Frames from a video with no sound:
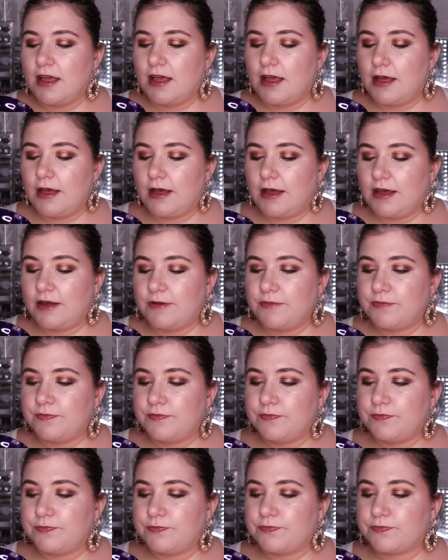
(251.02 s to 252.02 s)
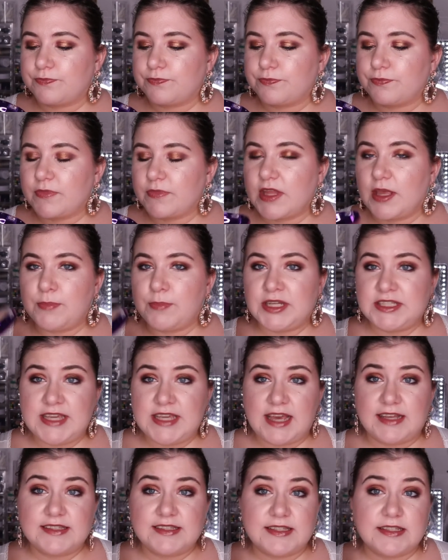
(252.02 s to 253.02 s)
But
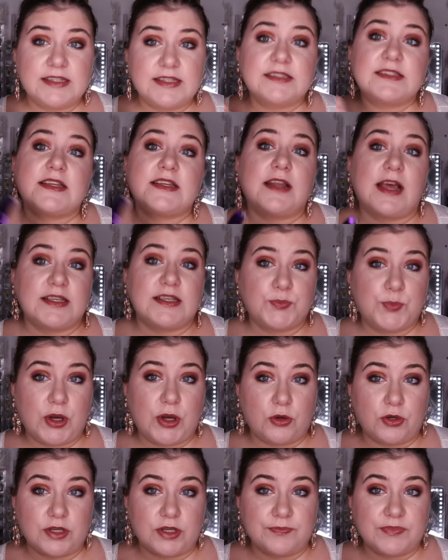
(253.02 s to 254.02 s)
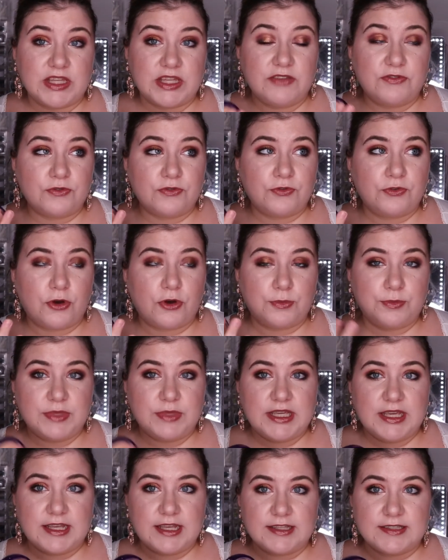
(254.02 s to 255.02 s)
yeah, it's a nice powder. Even for
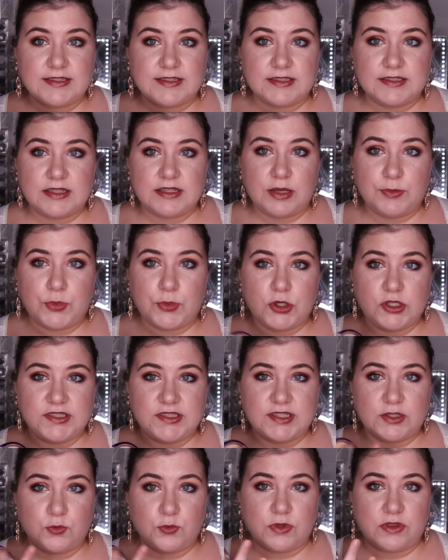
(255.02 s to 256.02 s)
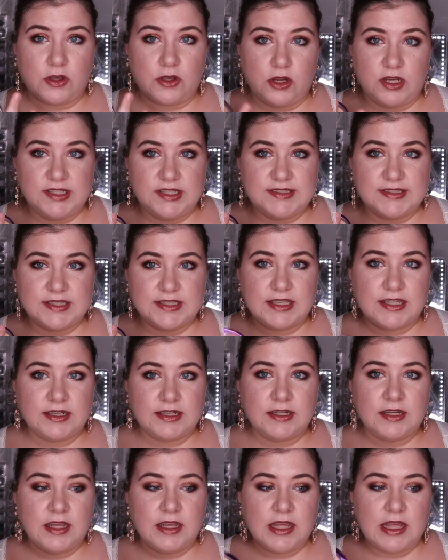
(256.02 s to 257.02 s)
me as a person with oily
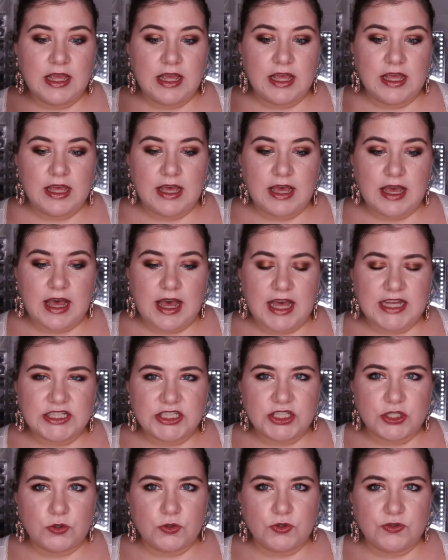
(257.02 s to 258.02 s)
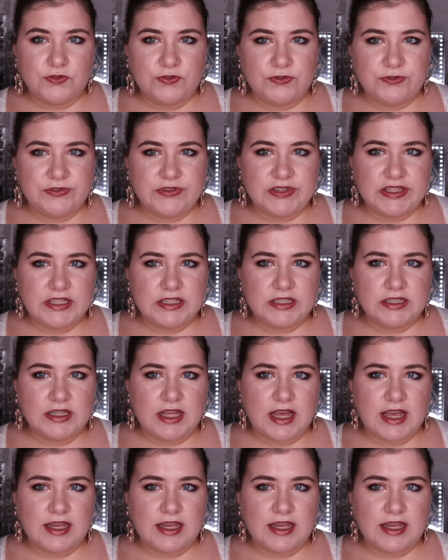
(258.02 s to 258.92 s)
skin, I don't feel